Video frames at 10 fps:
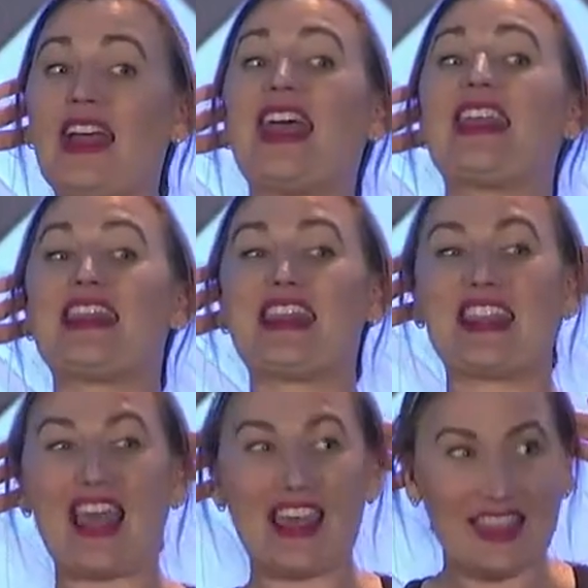and
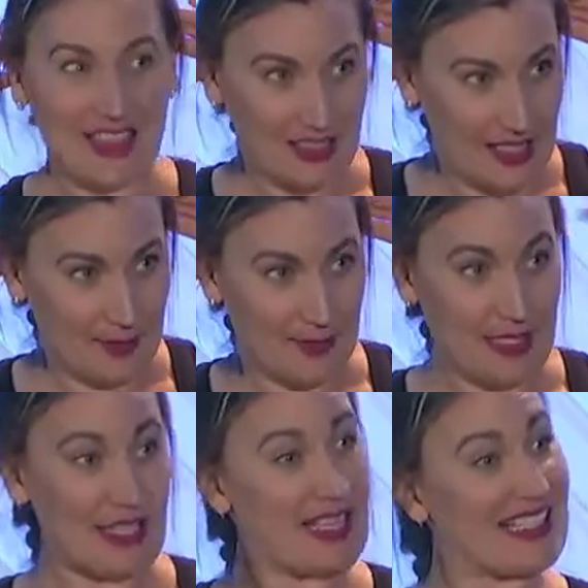then the
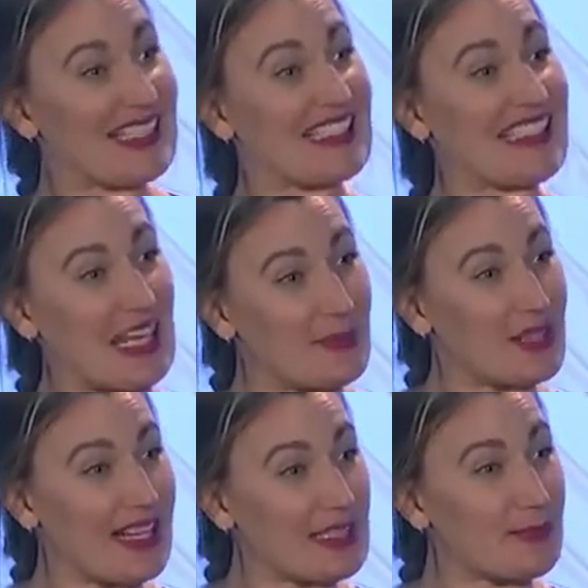limbs.
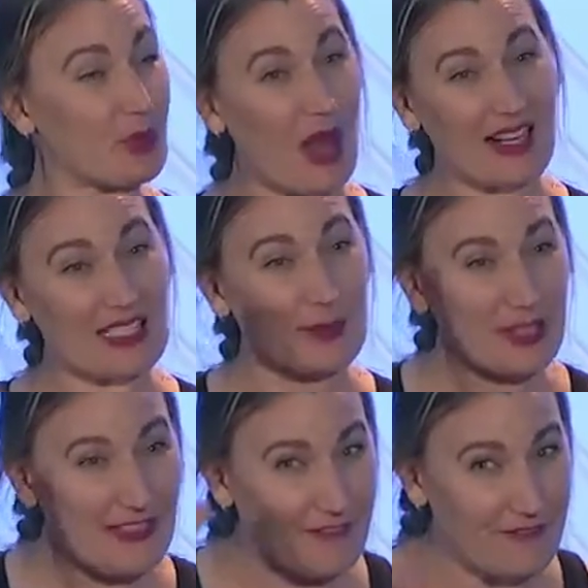Stabilize
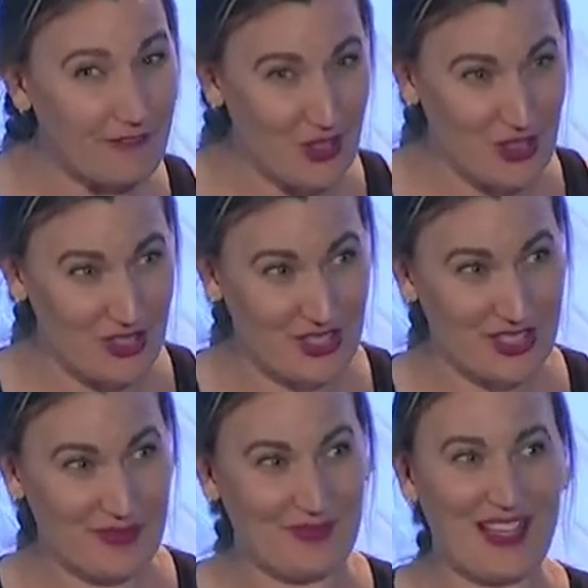proximally
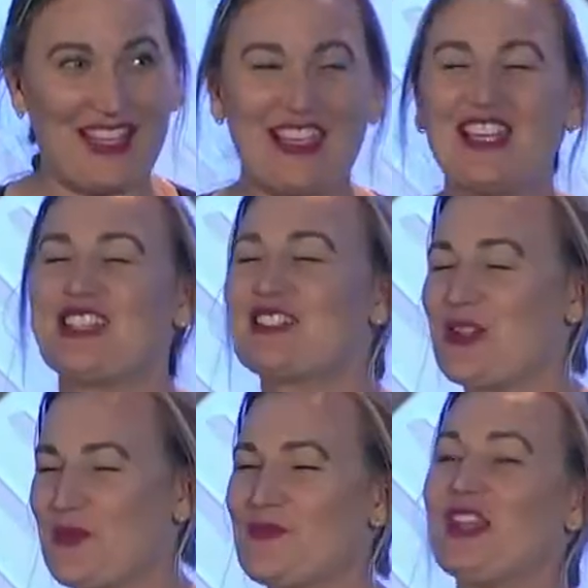first. So
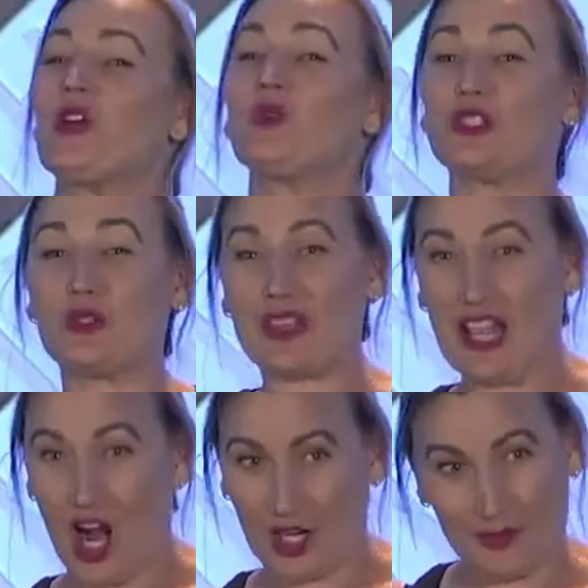we'll do the
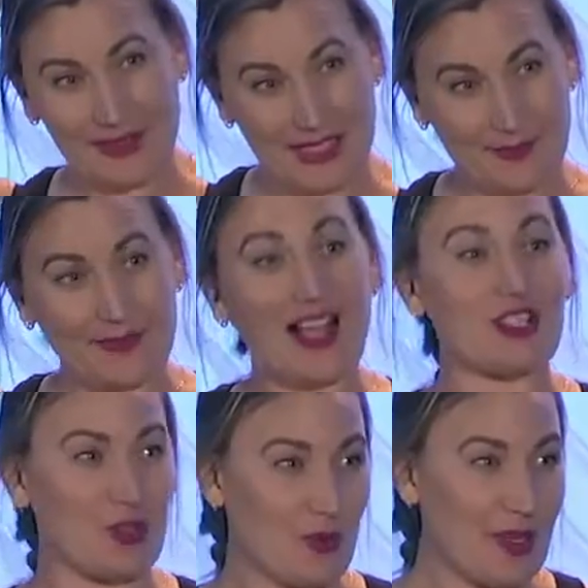arms. I'll
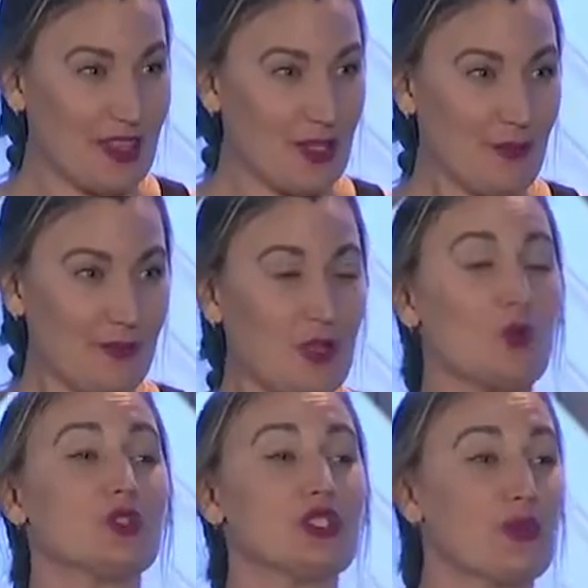do it with you.
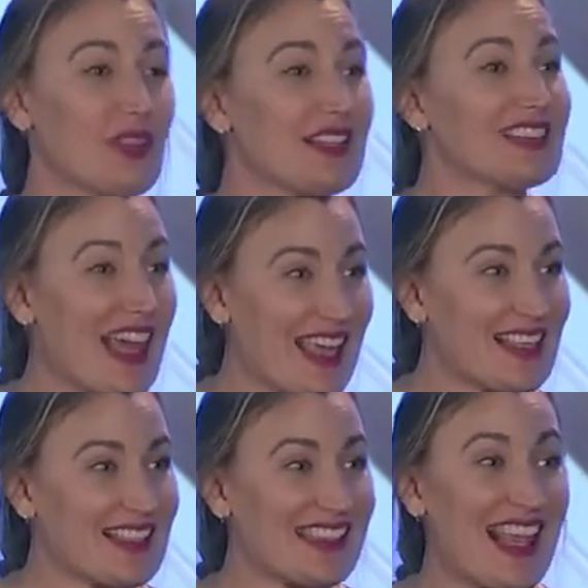We'll do the
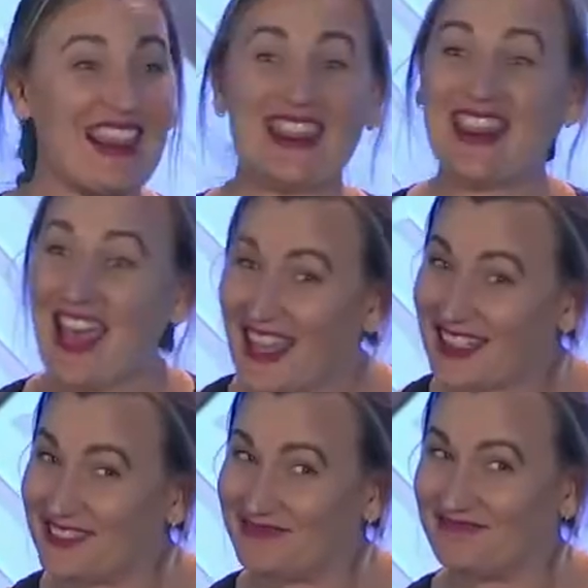legs and
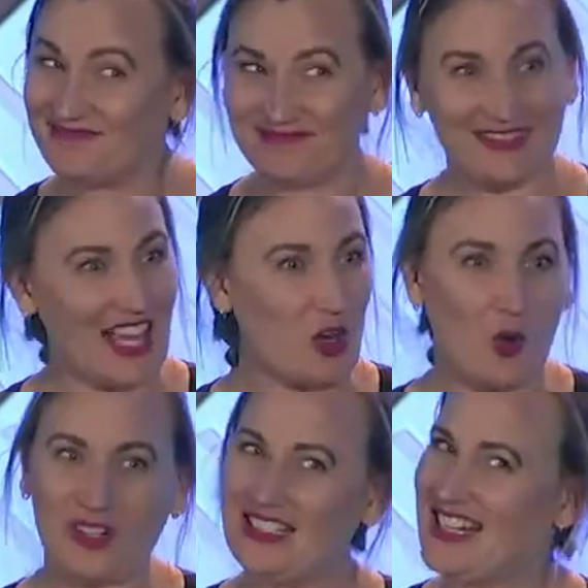then that
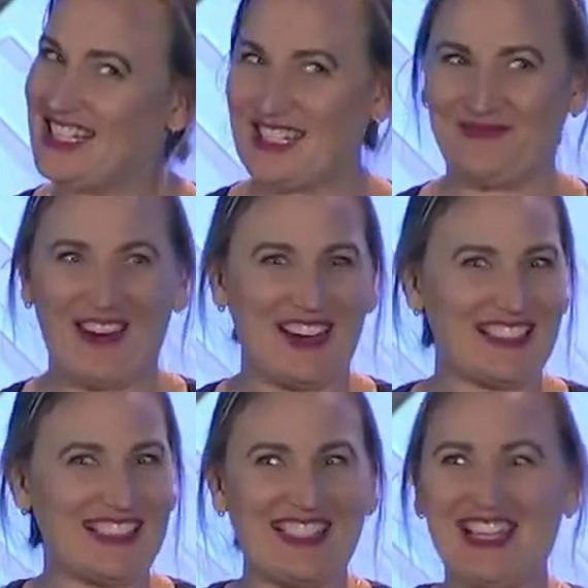coordination
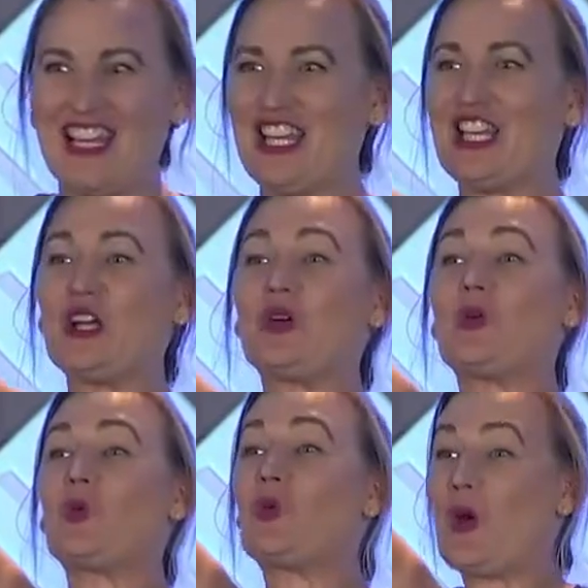part.
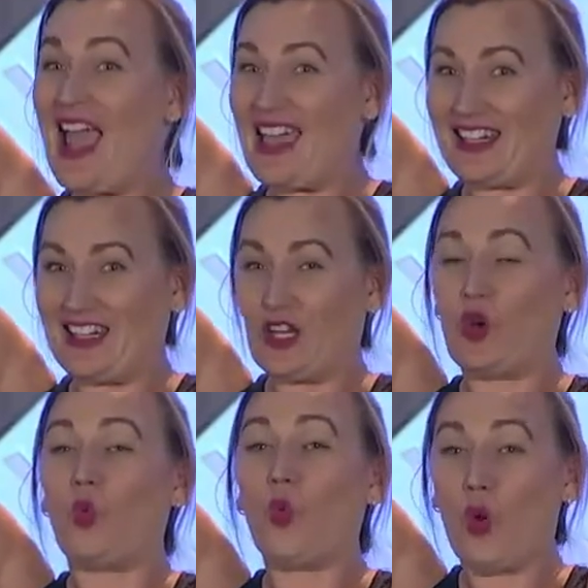When
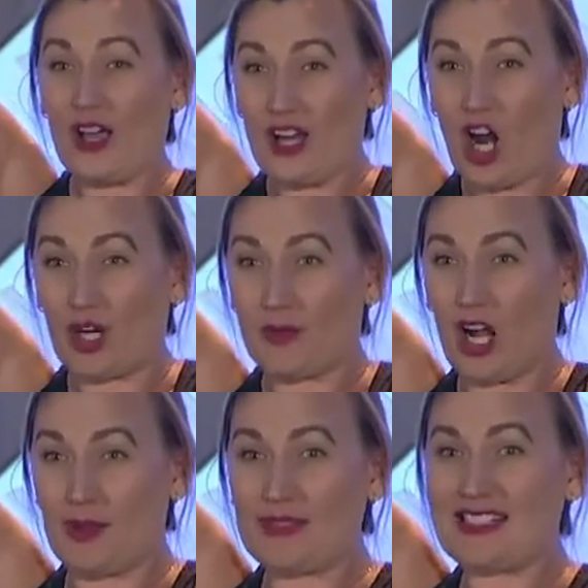one arm
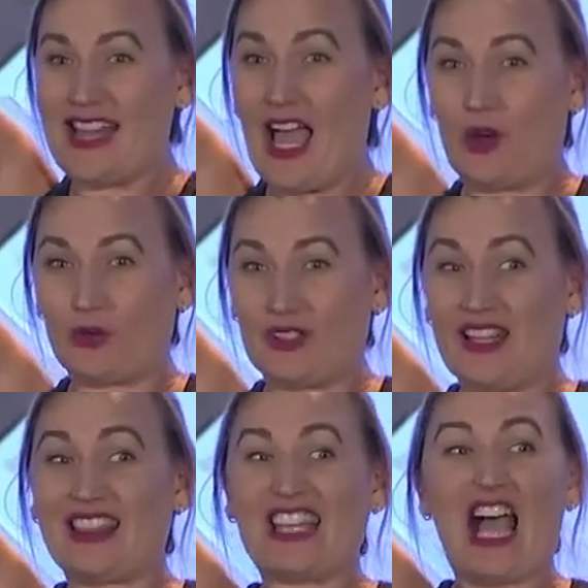comes down,
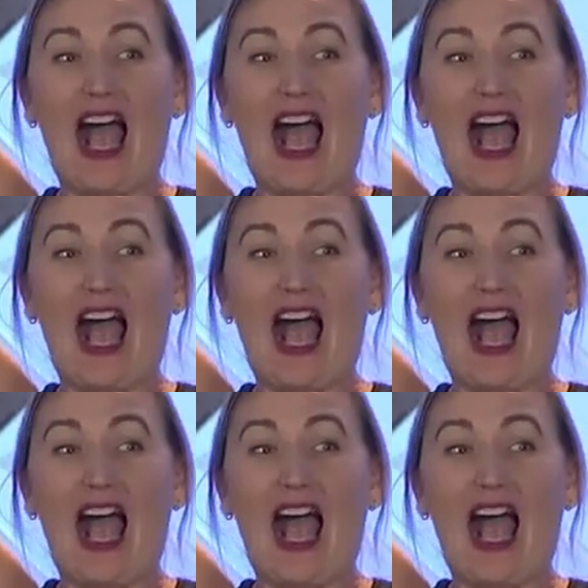the